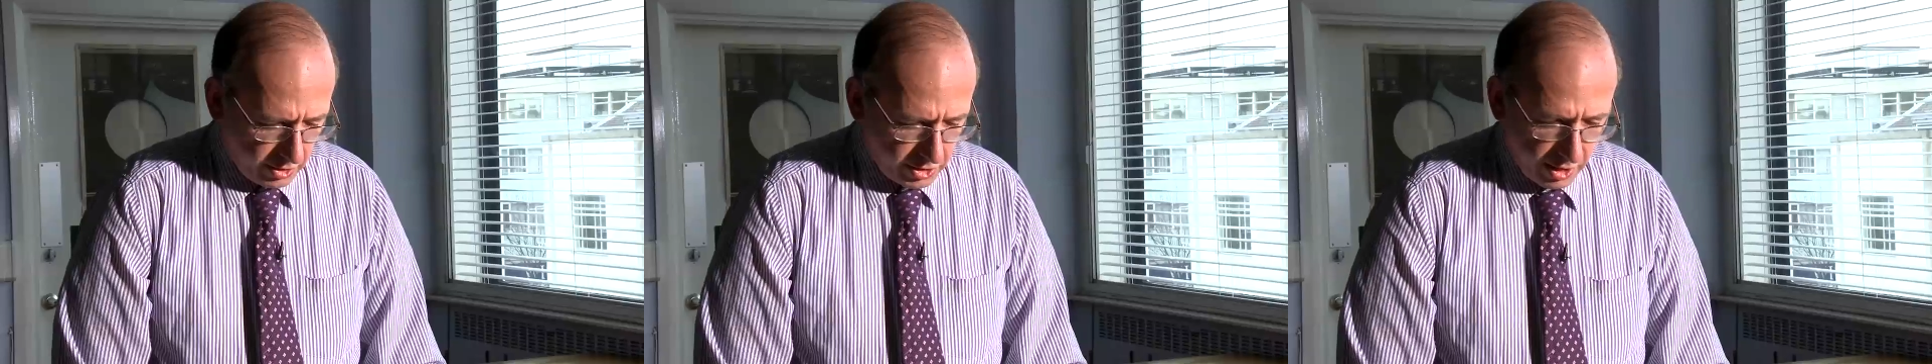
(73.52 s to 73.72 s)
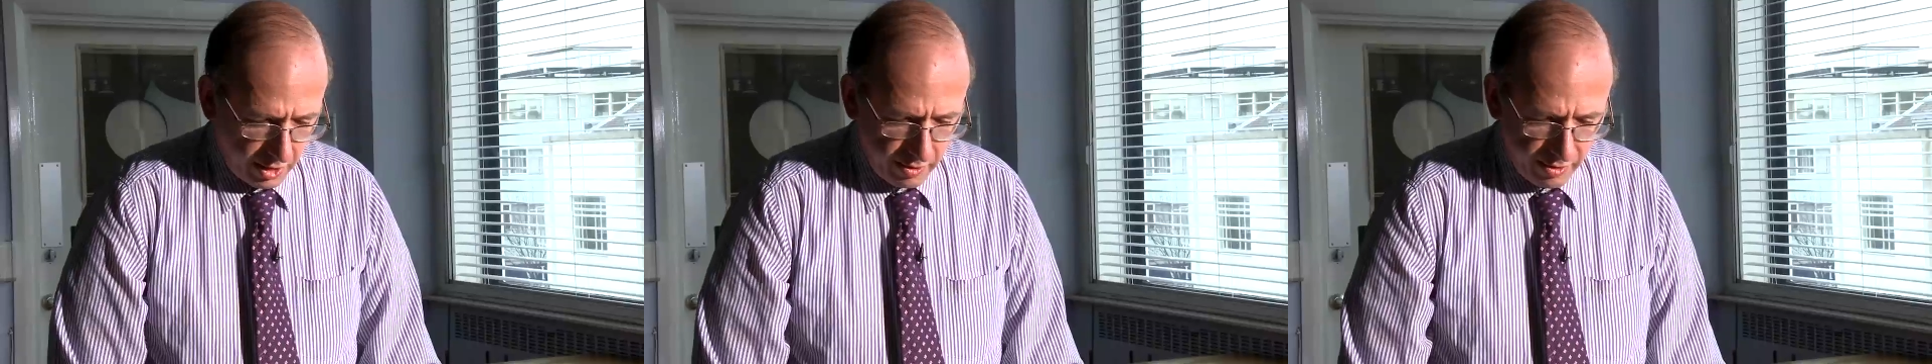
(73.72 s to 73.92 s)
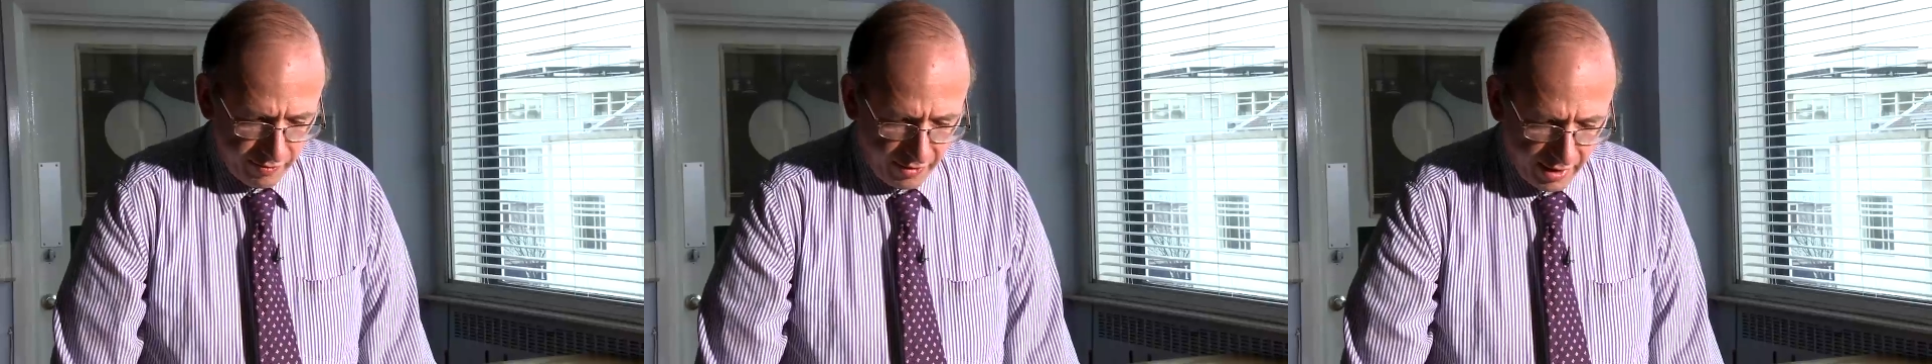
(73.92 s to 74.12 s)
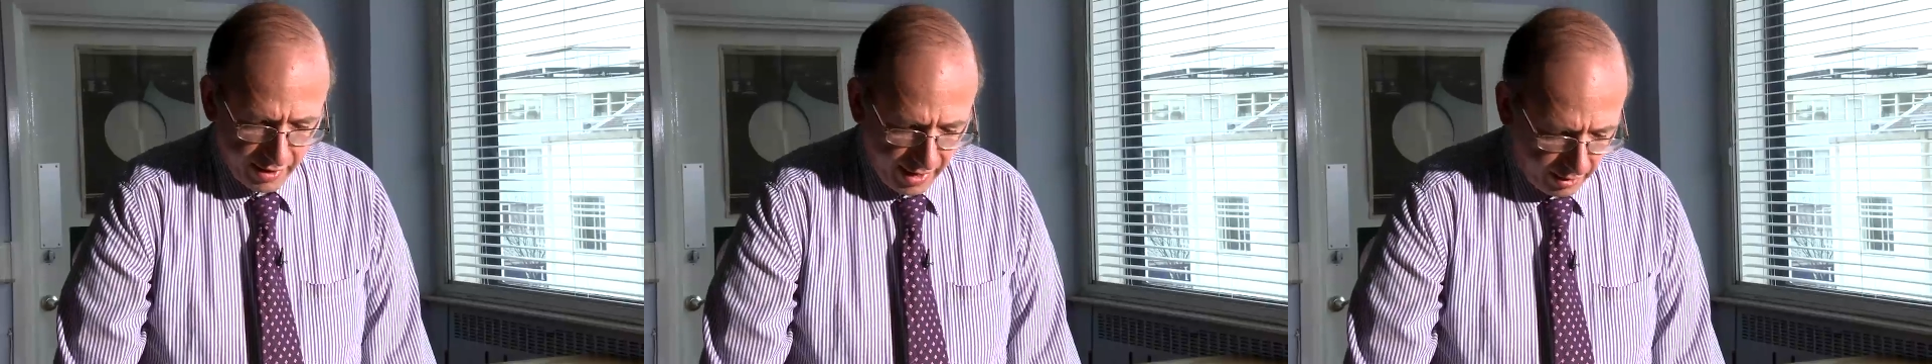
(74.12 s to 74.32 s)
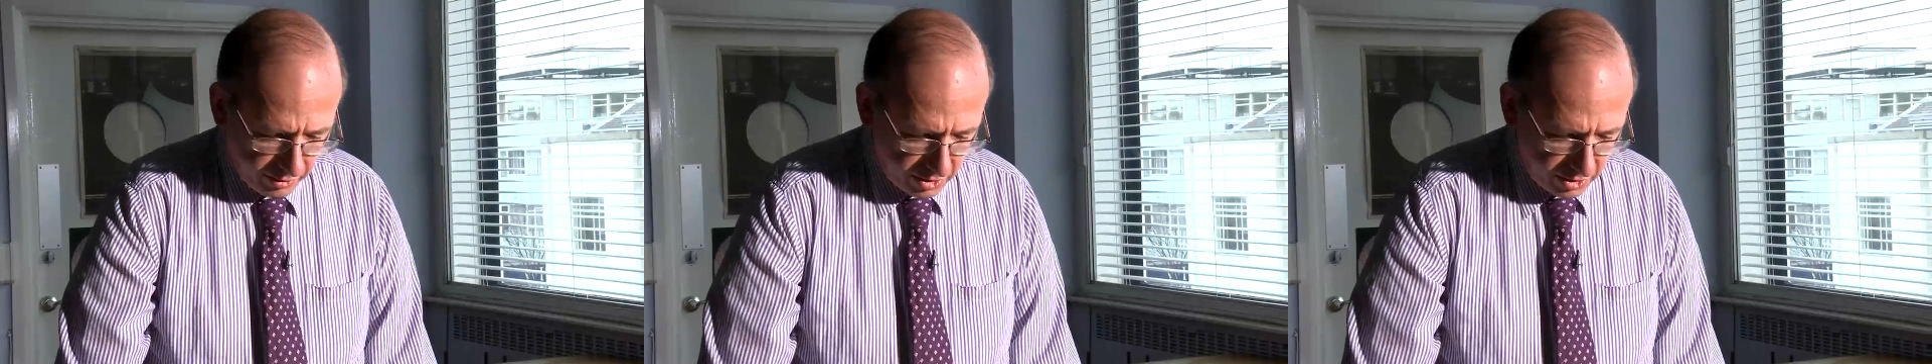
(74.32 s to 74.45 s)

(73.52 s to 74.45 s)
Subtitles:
So if I now